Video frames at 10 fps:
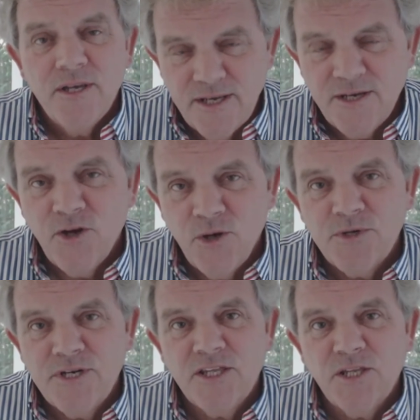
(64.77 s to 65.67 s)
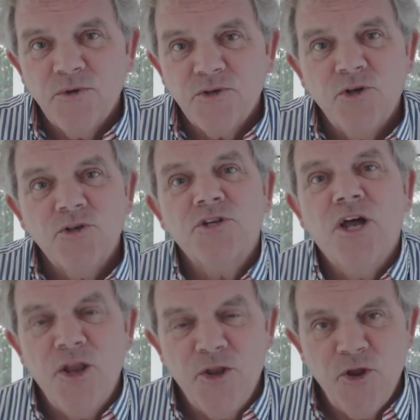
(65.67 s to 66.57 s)
didn't always get the results,
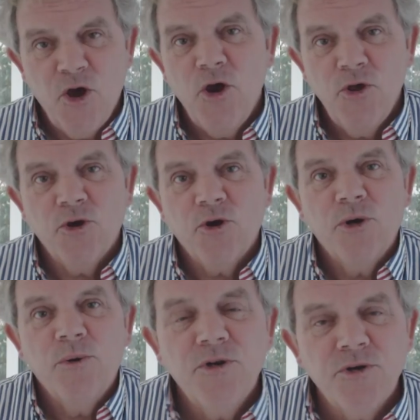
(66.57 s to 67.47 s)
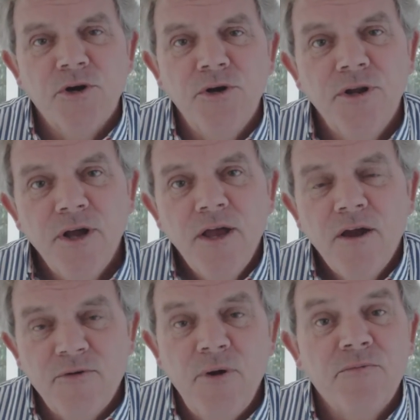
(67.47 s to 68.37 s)
and now they're going to return
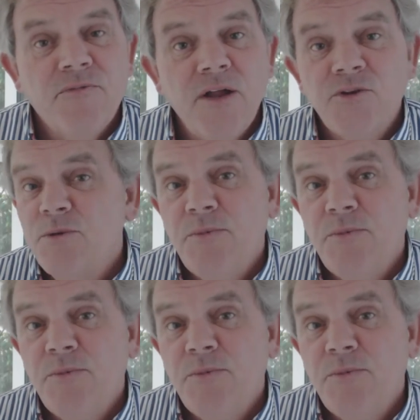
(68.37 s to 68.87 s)
from France.